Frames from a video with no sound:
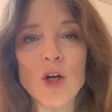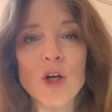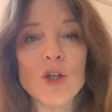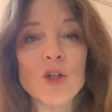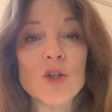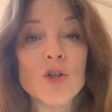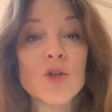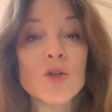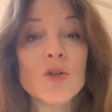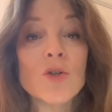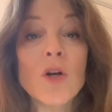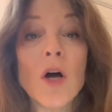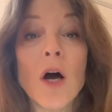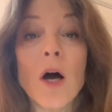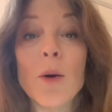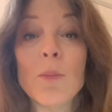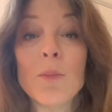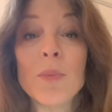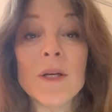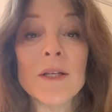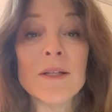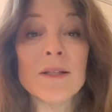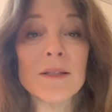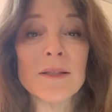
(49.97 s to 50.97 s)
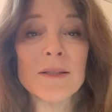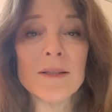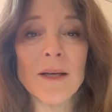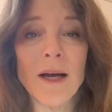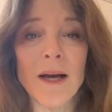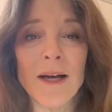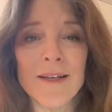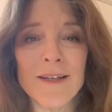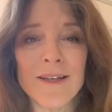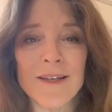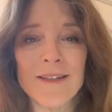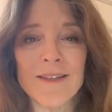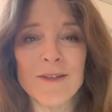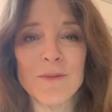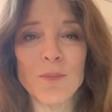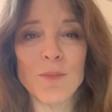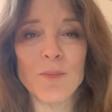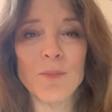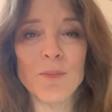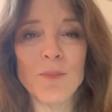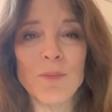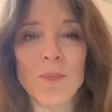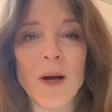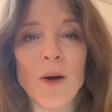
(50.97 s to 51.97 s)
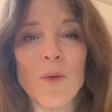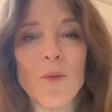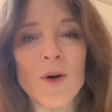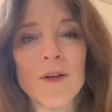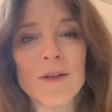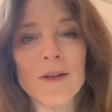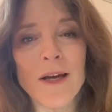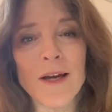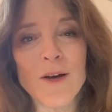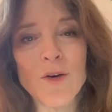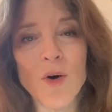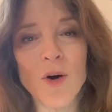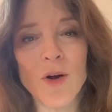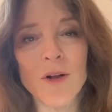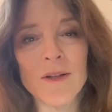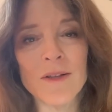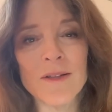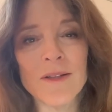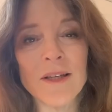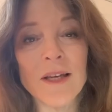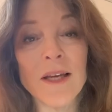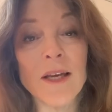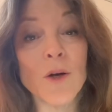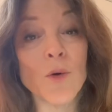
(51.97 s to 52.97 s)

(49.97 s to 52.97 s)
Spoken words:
should not be decided by what they called